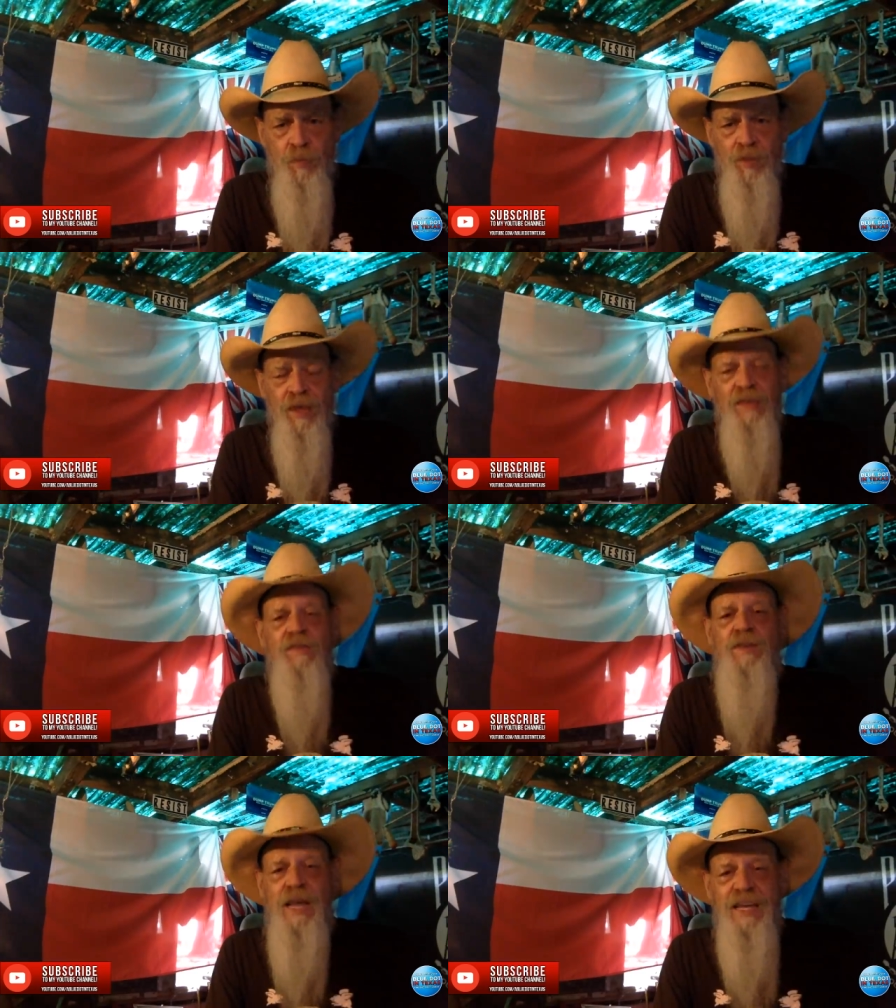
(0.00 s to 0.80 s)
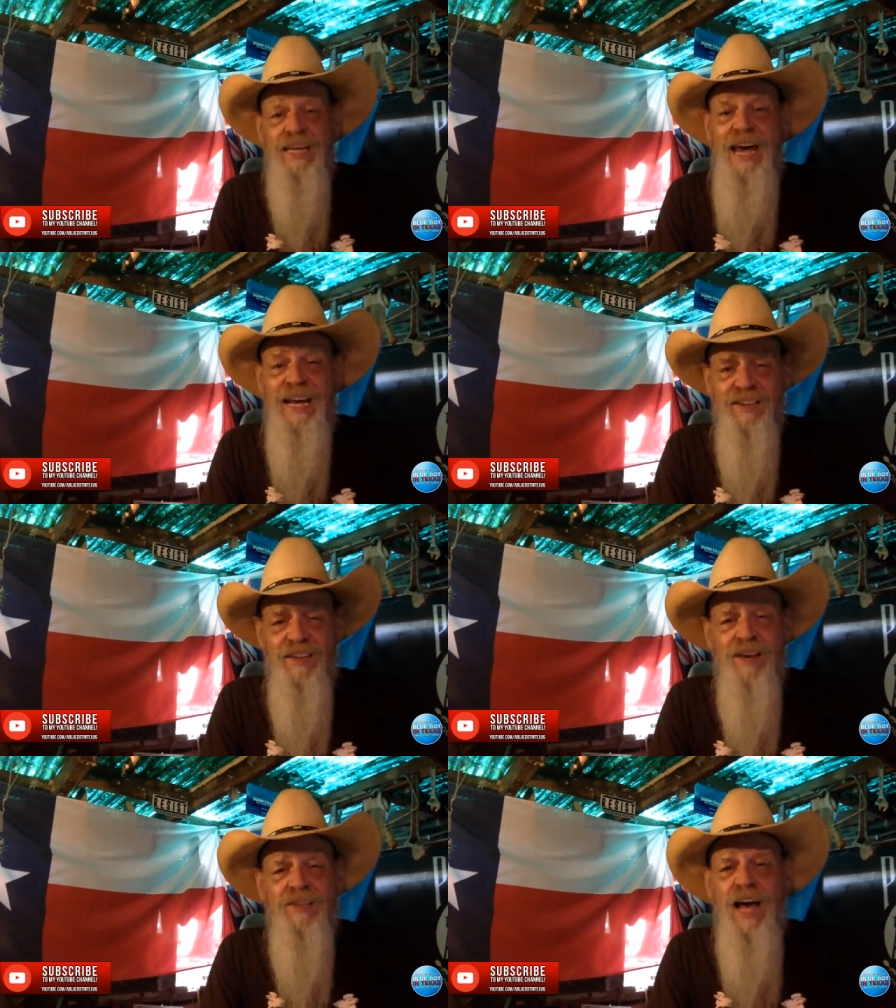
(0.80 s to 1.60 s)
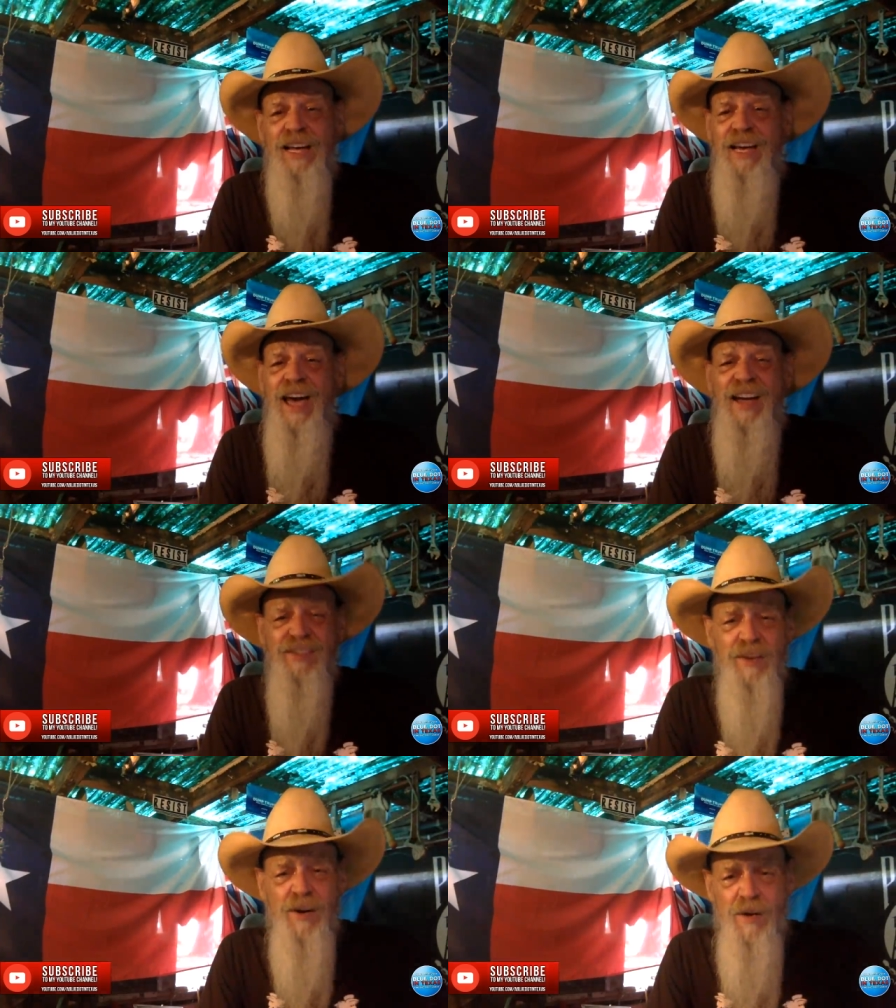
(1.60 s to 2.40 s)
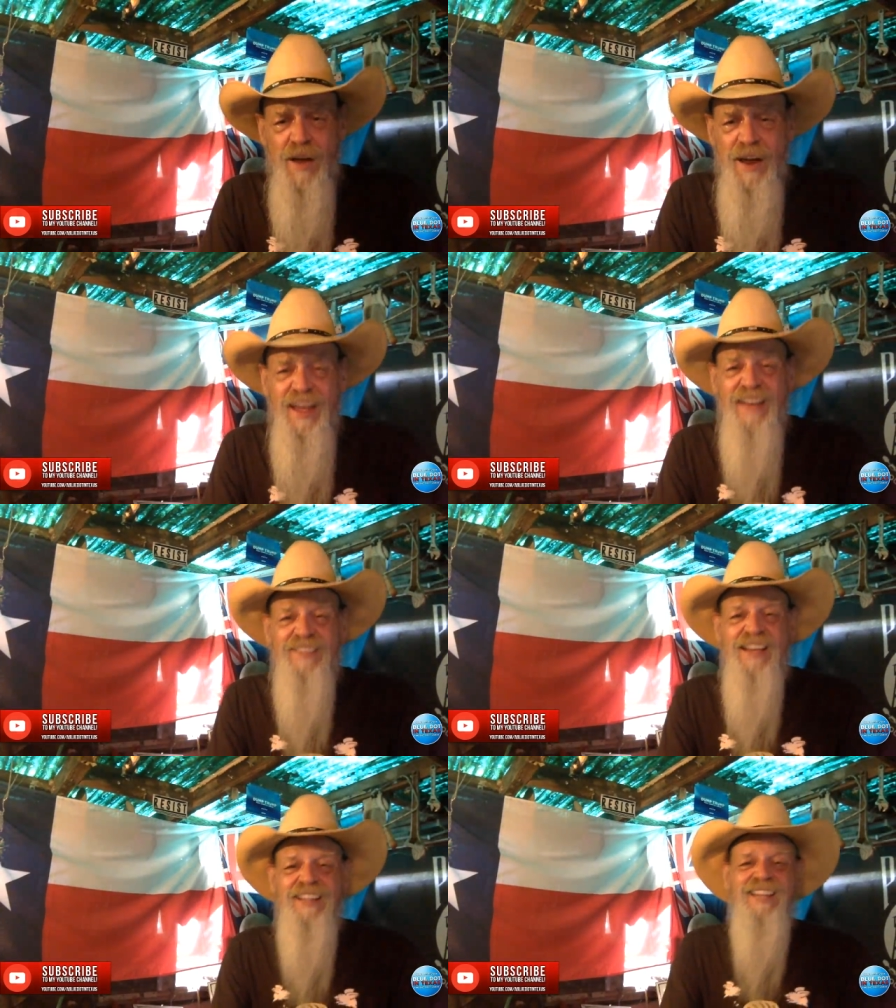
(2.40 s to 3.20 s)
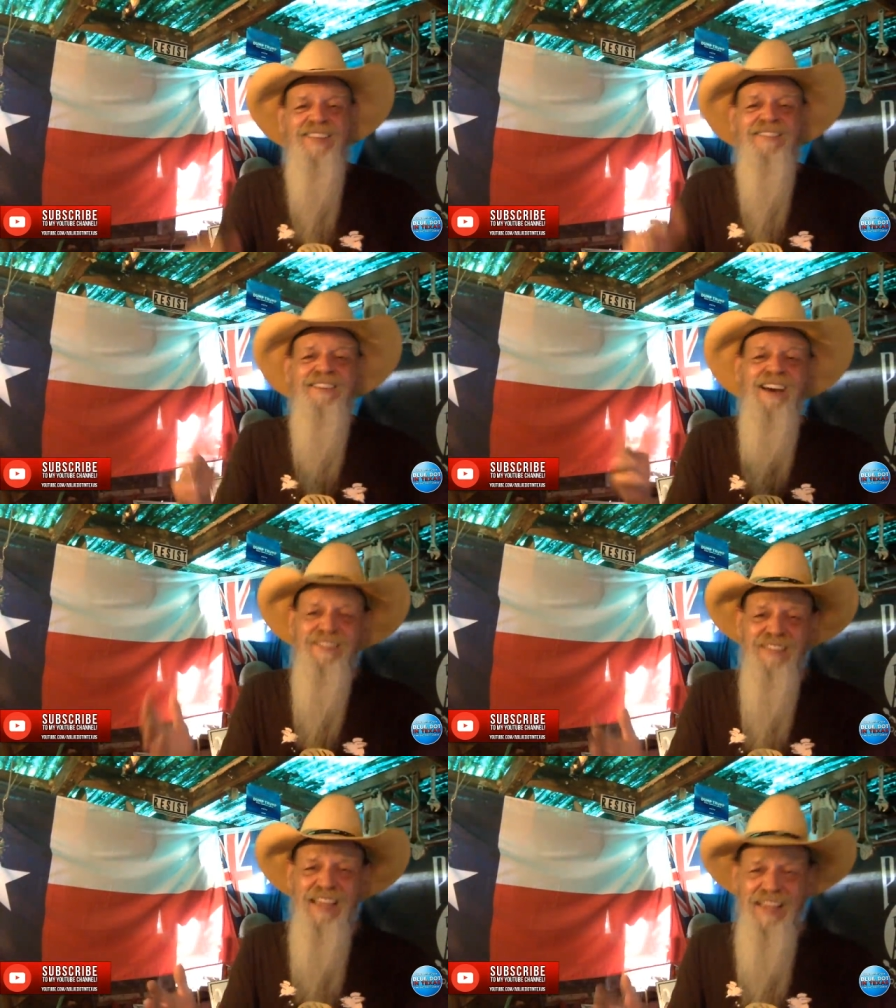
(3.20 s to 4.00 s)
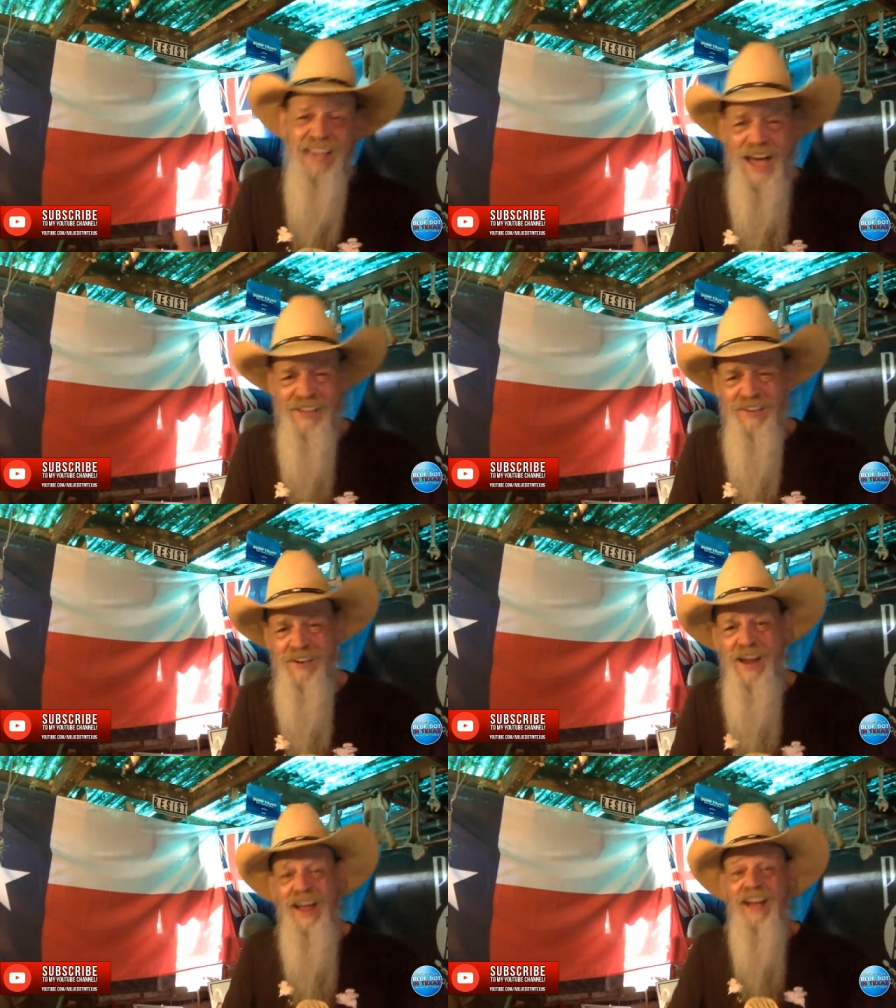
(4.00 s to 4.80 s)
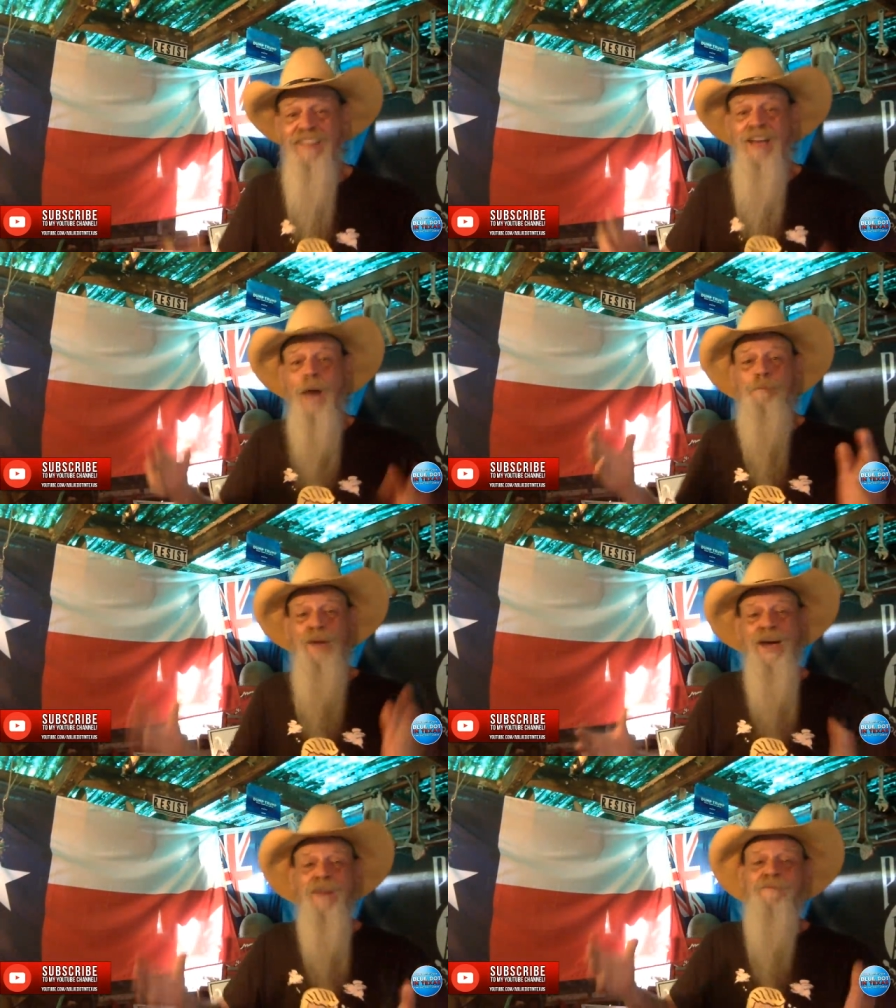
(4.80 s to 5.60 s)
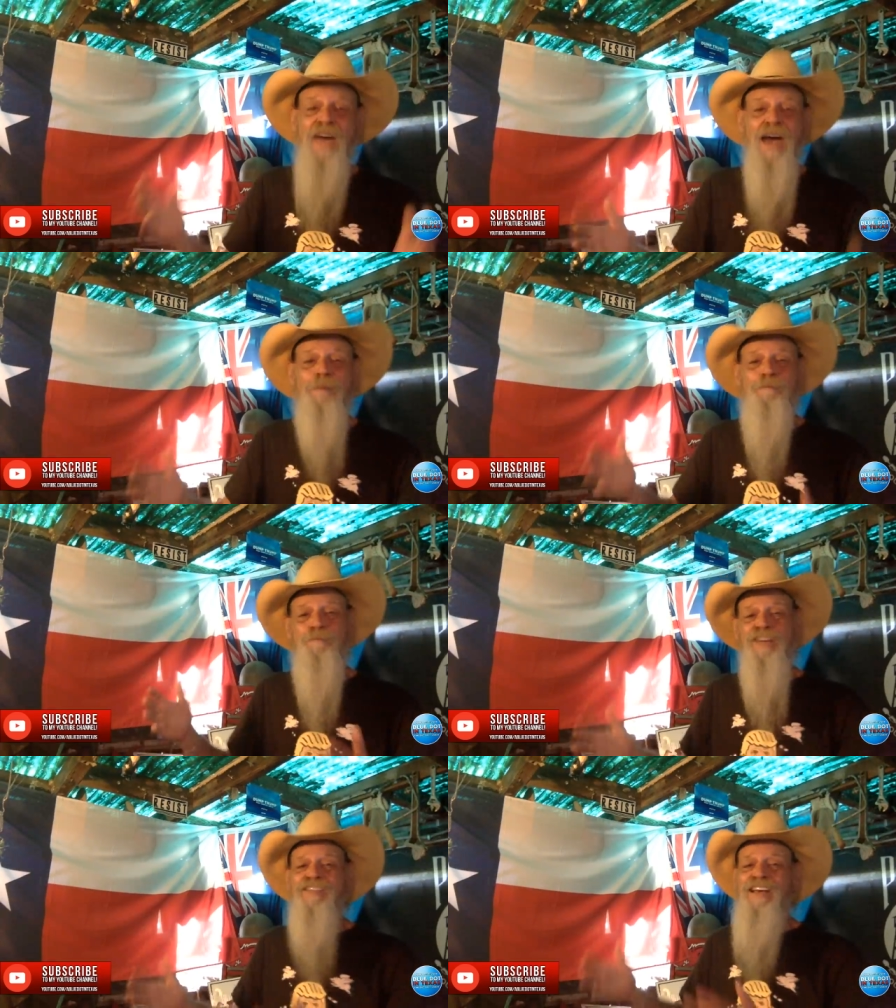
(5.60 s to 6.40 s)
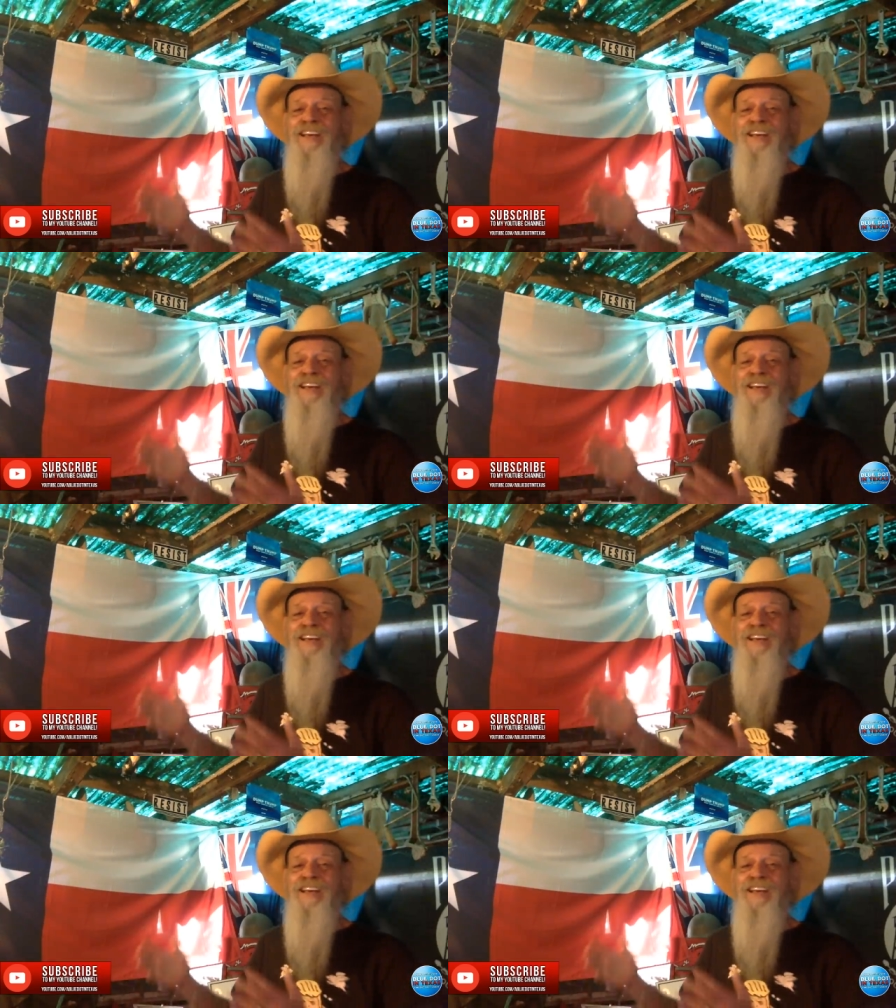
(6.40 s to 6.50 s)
and say, "Yes, there's a cancer. It's a disgusting cancer. It's a big fat piece of